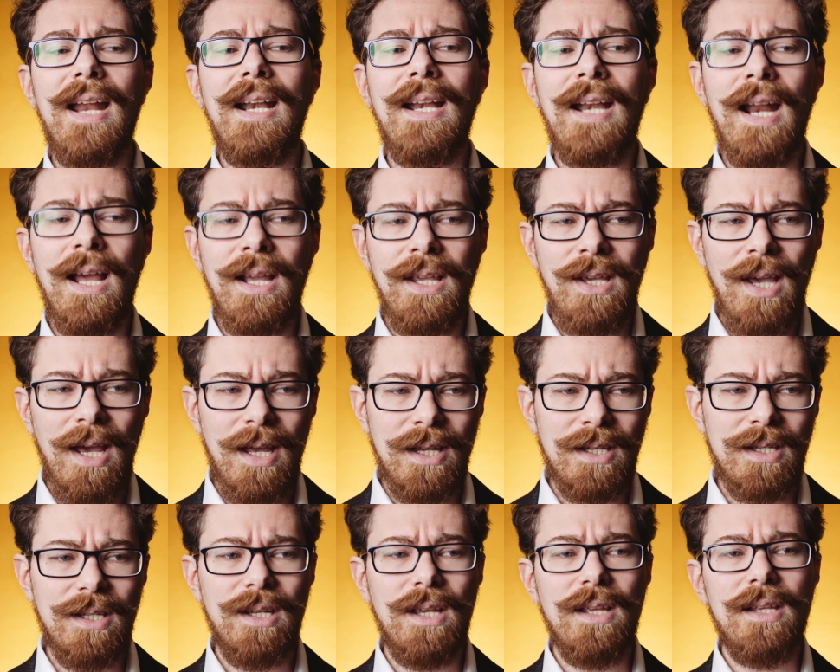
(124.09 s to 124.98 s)
Now,
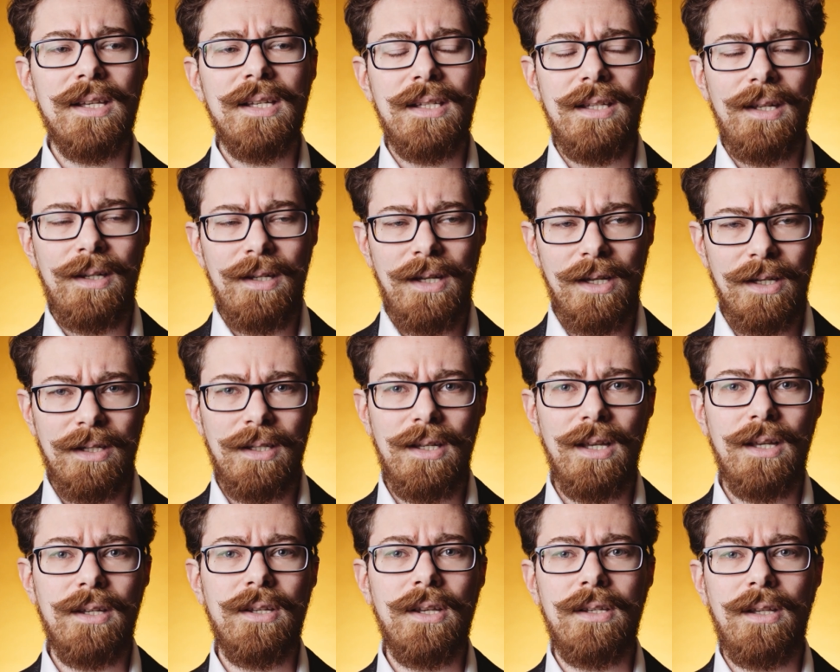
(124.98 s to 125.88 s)
yes,
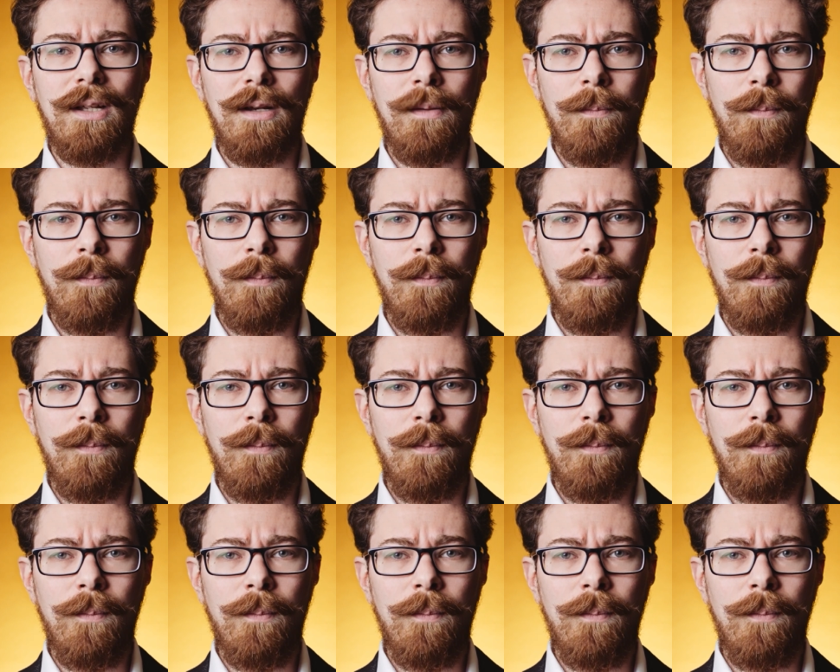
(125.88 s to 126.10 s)
statistics are still